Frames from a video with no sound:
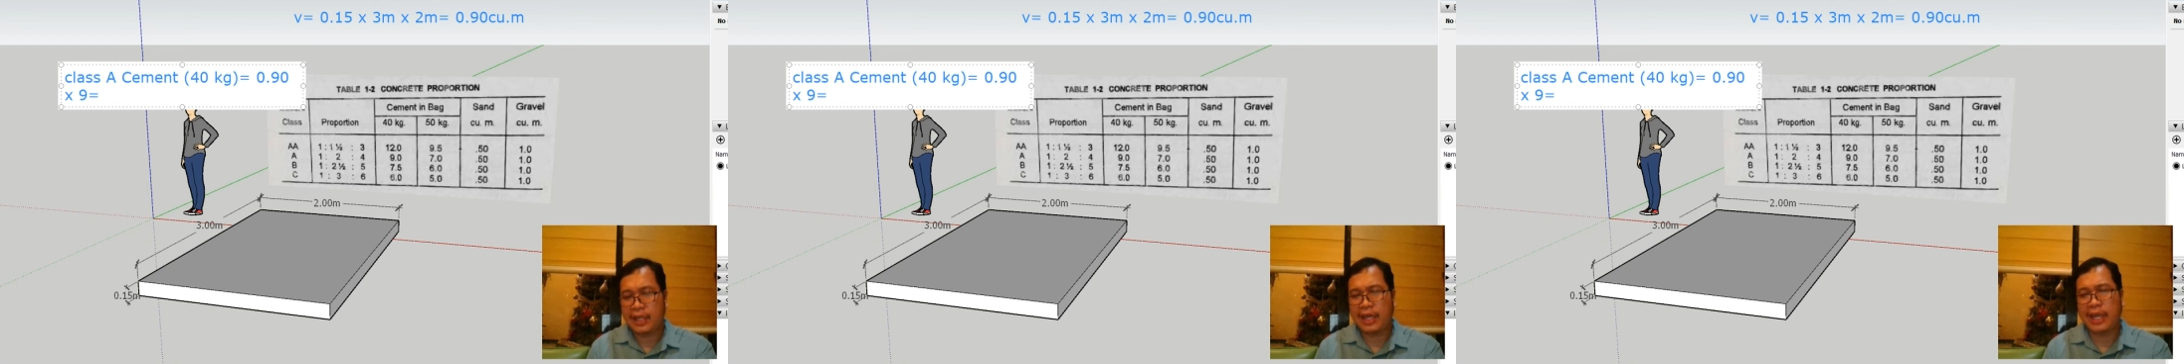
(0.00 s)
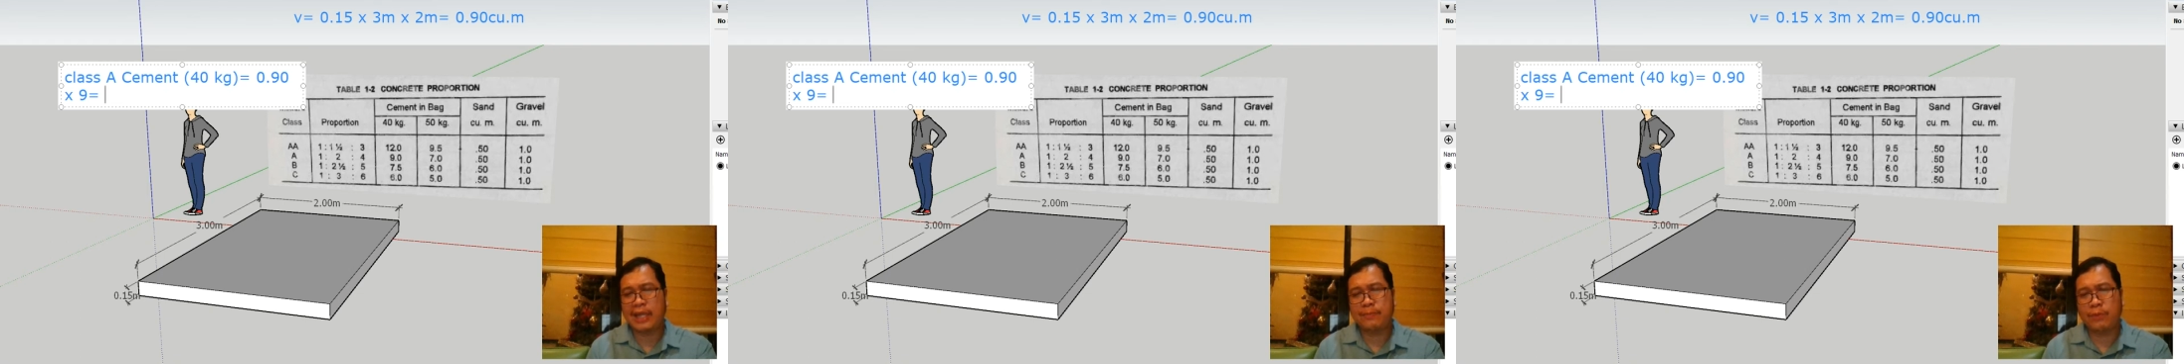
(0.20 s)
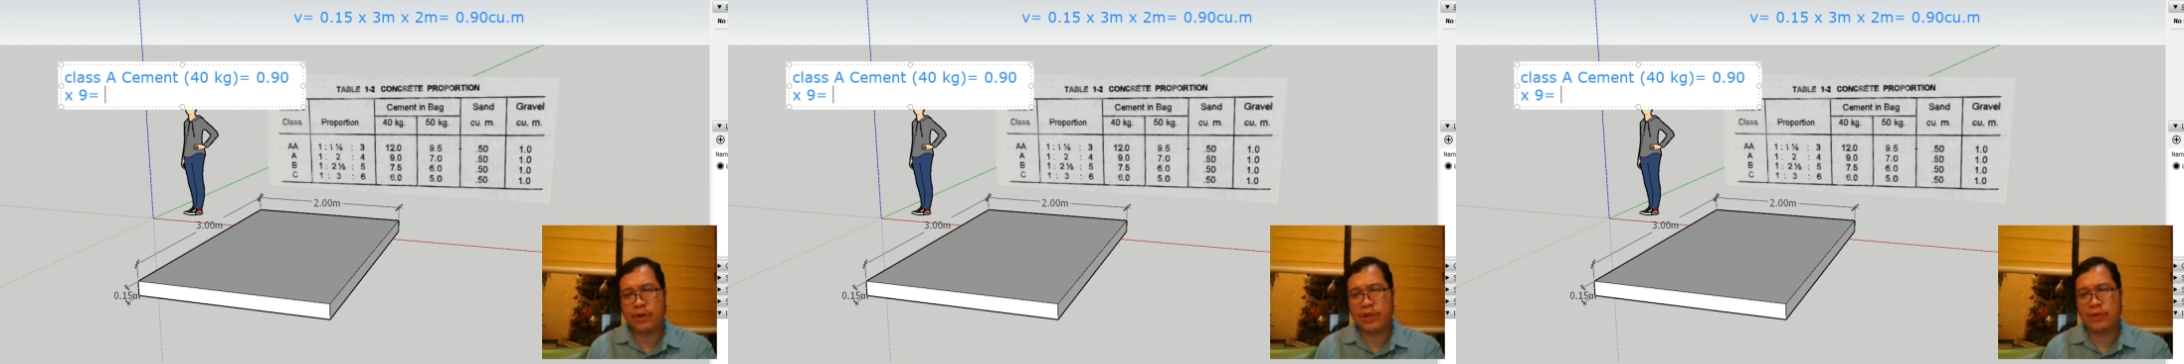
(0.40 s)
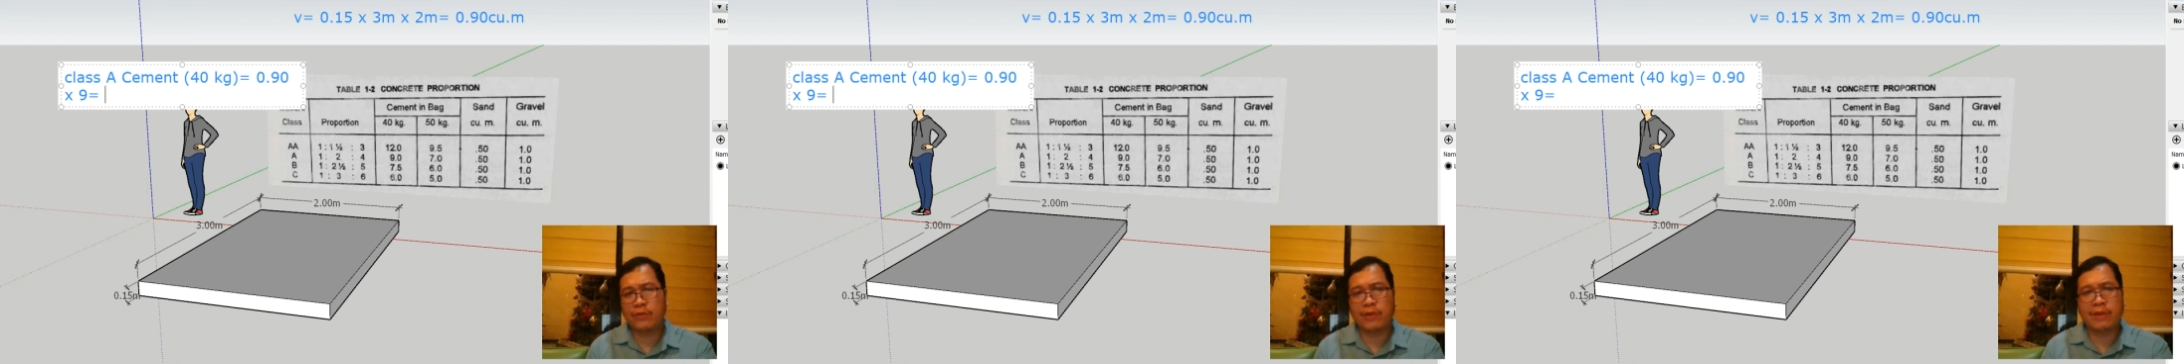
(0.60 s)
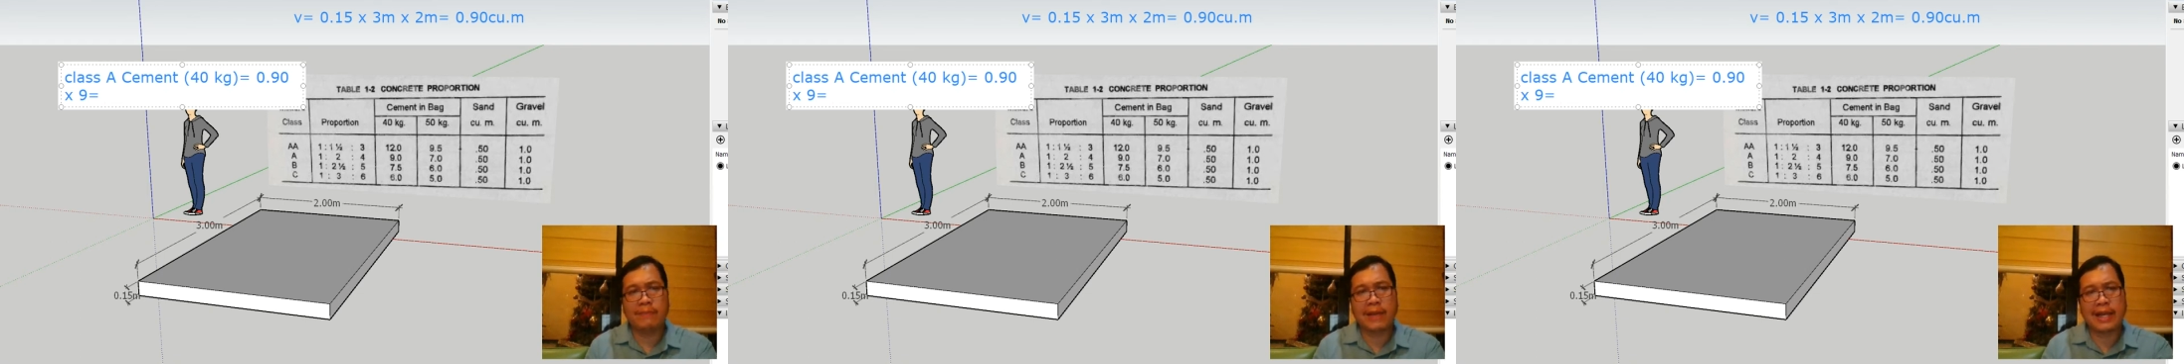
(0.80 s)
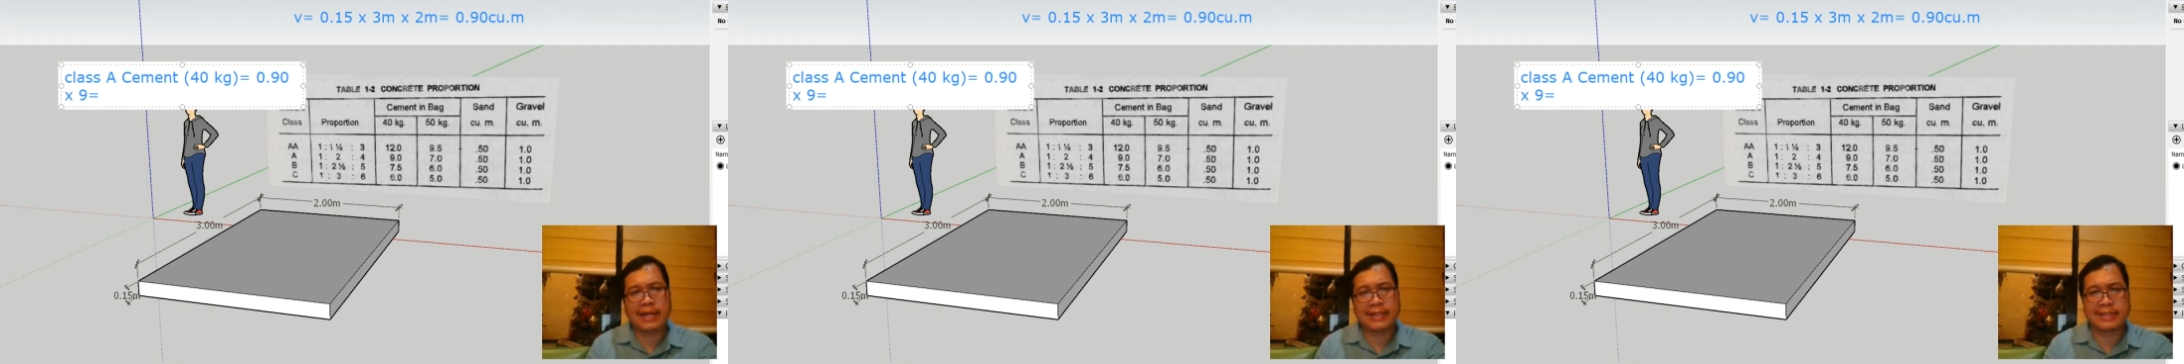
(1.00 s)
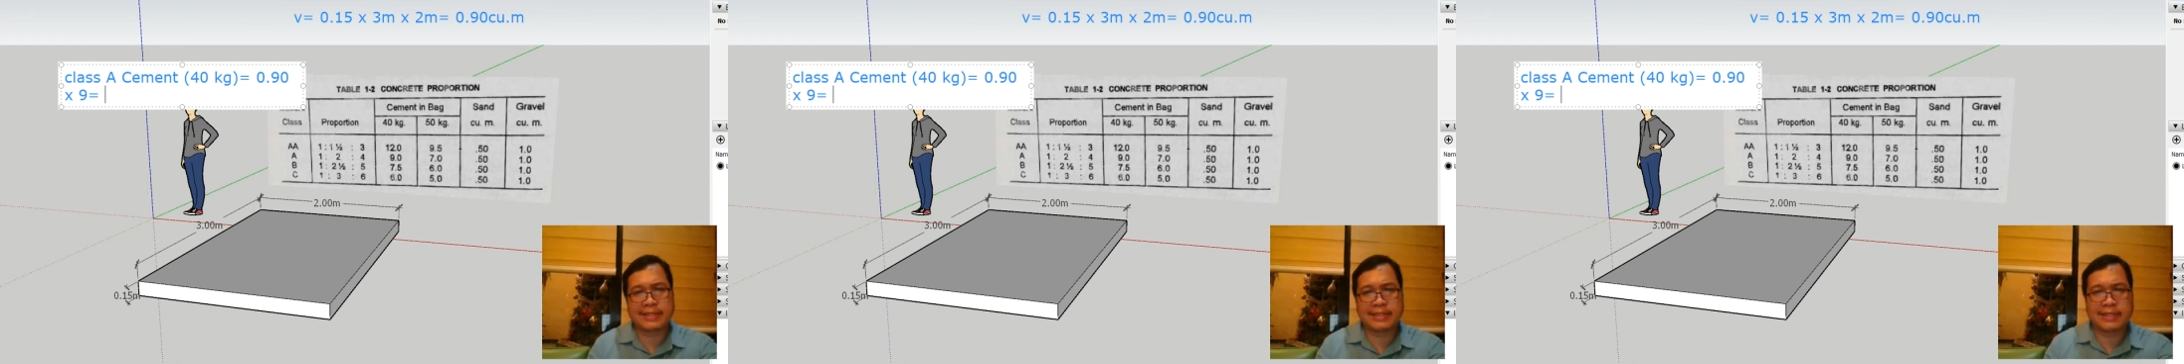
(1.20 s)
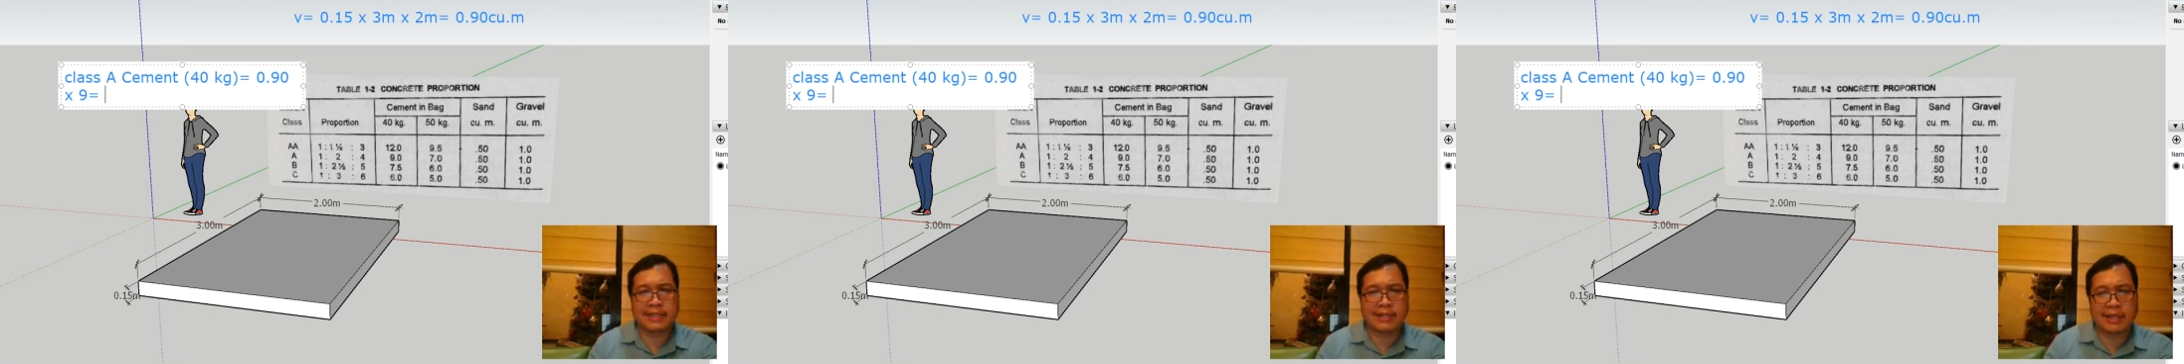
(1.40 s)
8.1
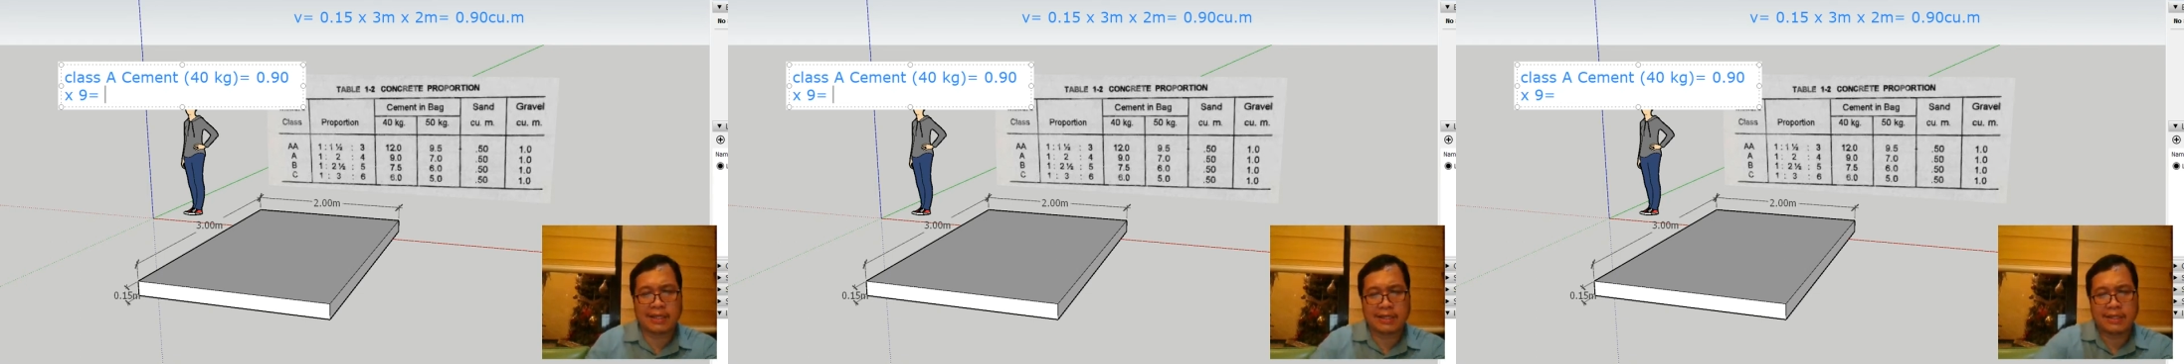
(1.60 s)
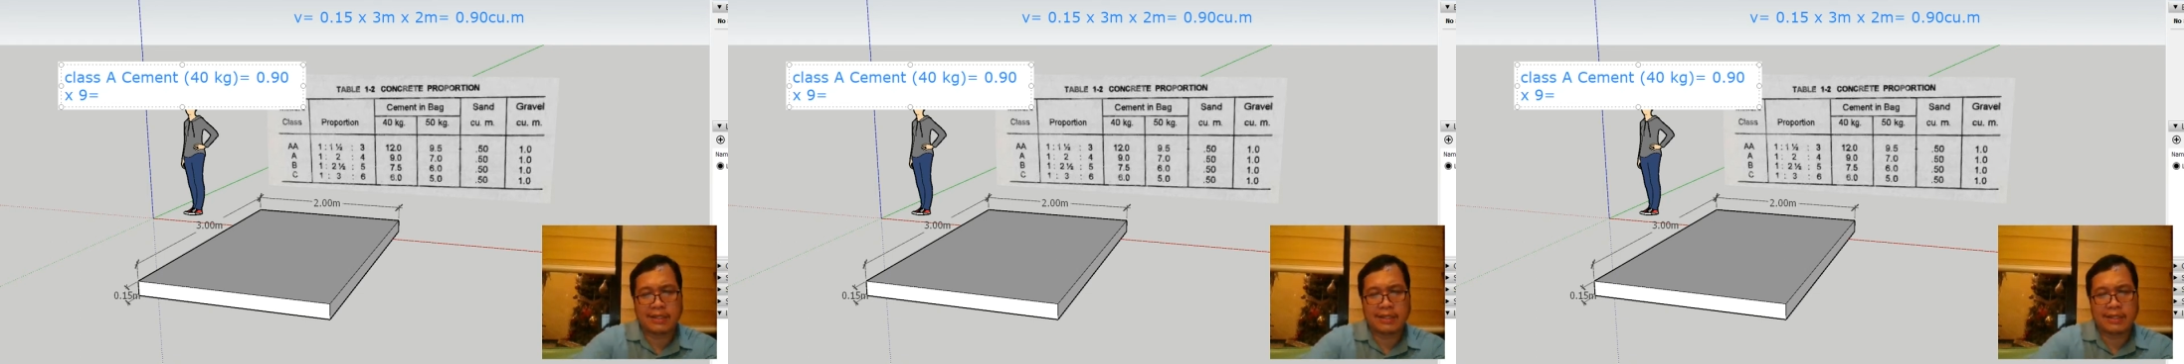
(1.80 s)
bags, I think,